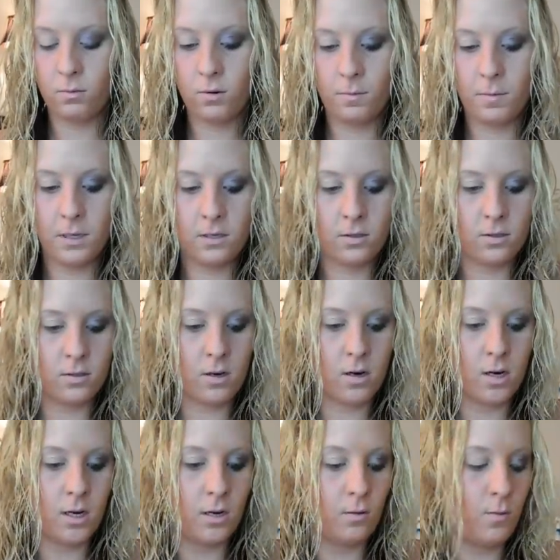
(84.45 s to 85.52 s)
be
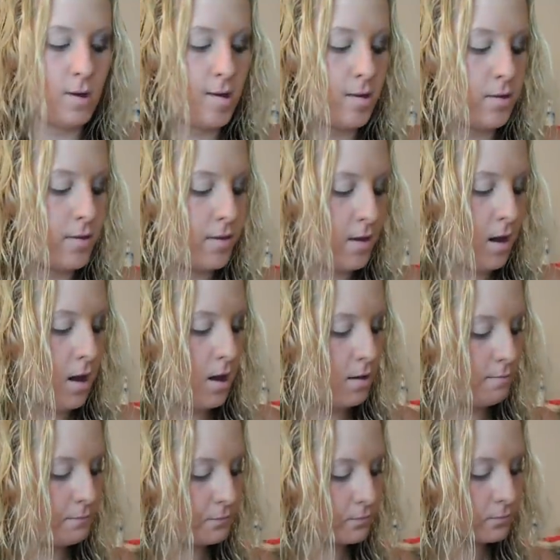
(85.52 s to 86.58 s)
starting with,
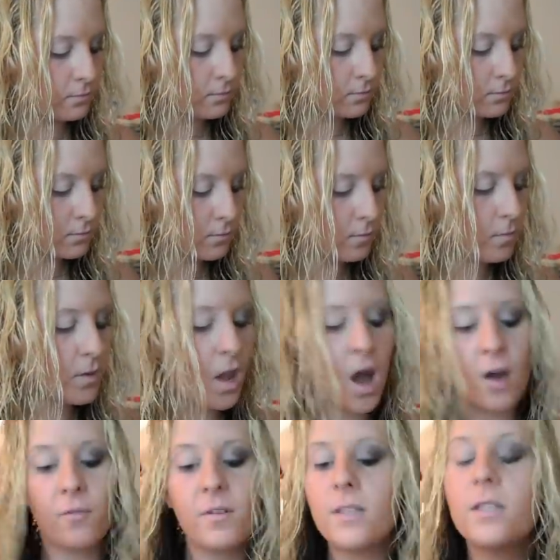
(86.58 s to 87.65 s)

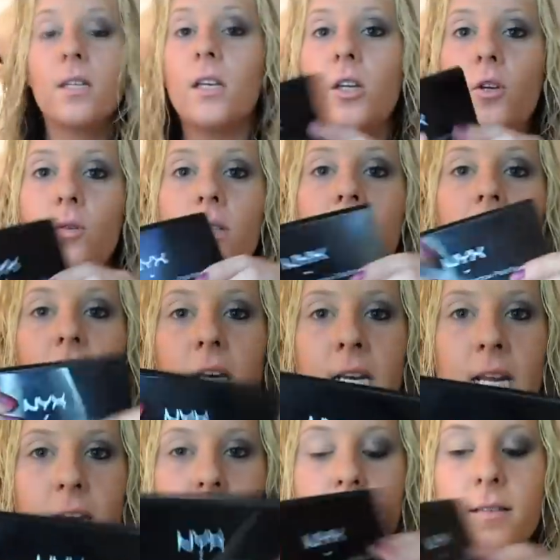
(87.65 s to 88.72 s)
obviously using the
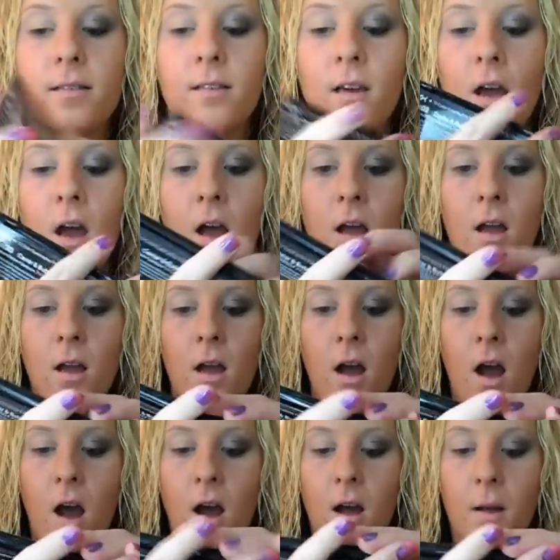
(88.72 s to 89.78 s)
NYX,
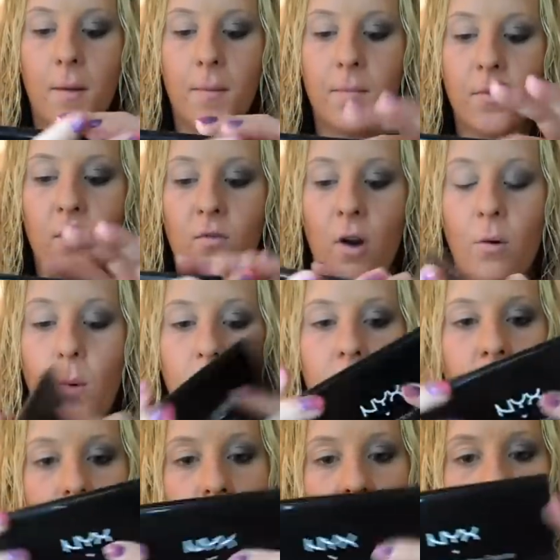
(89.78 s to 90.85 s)
the Runway
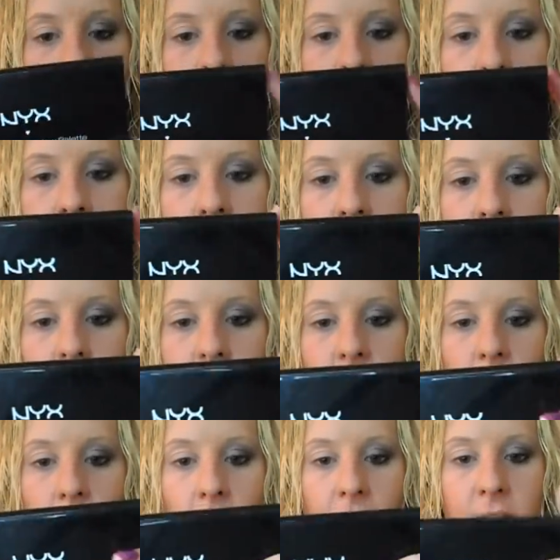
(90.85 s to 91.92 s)
Collection palette,
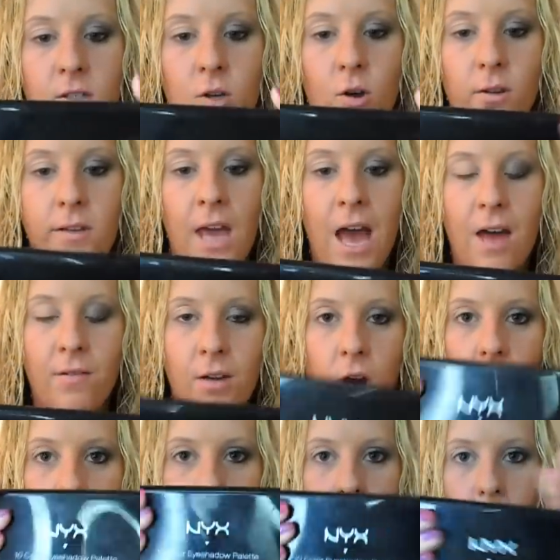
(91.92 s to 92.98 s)
and it's called
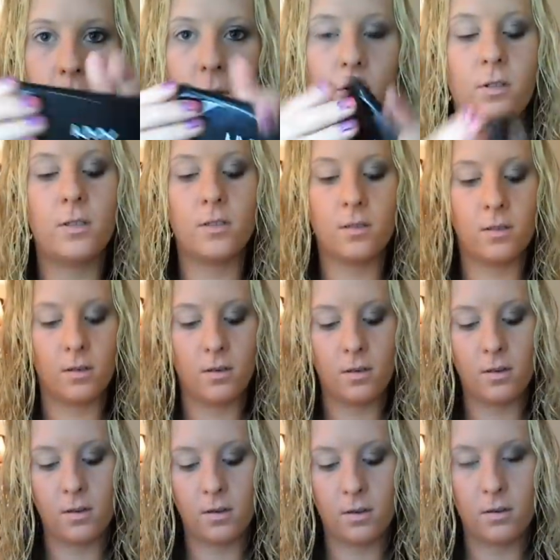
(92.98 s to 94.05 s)
Caviar and Bubbles.
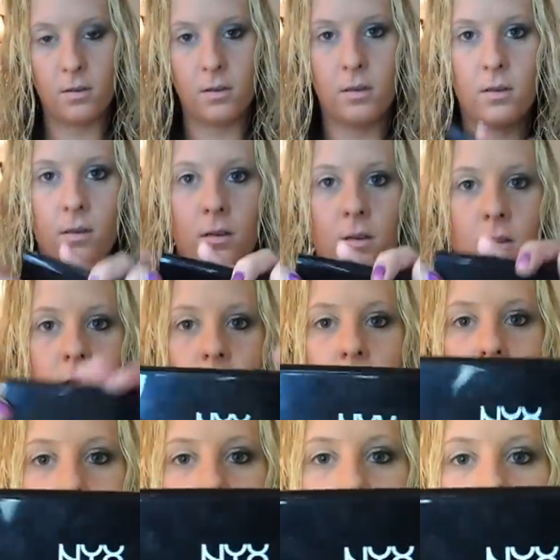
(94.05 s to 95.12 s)
And it
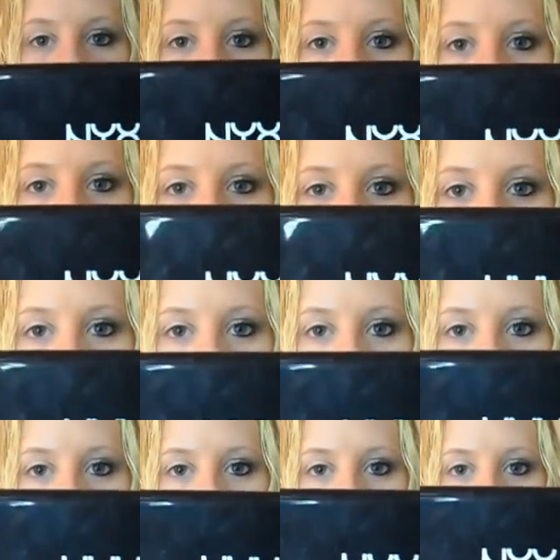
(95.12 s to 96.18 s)
just looks like
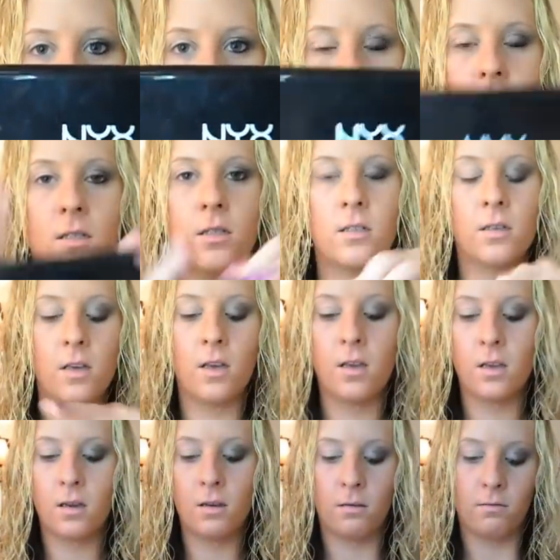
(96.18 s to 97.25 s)

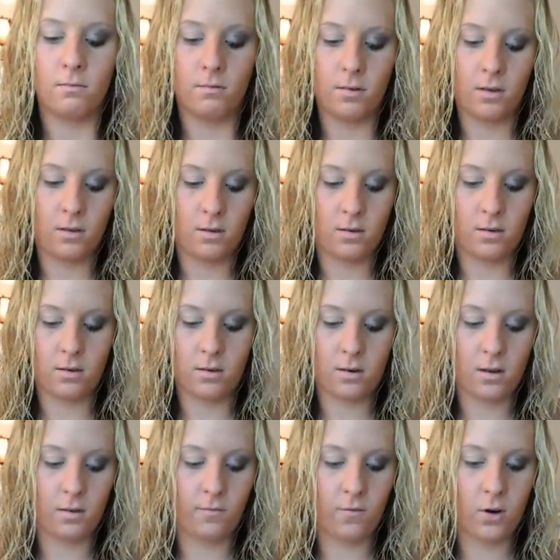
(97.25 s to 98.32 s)
that. And
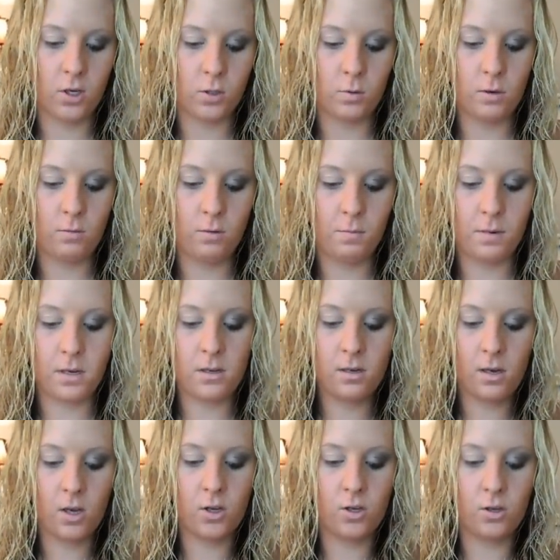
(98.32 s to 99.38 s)
first we will be
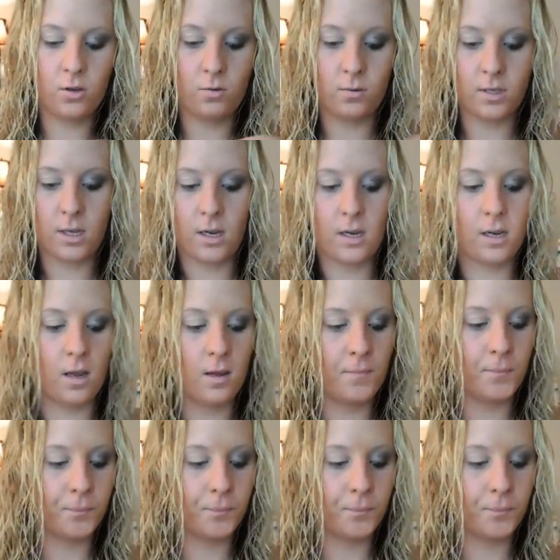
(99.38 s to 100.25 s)
using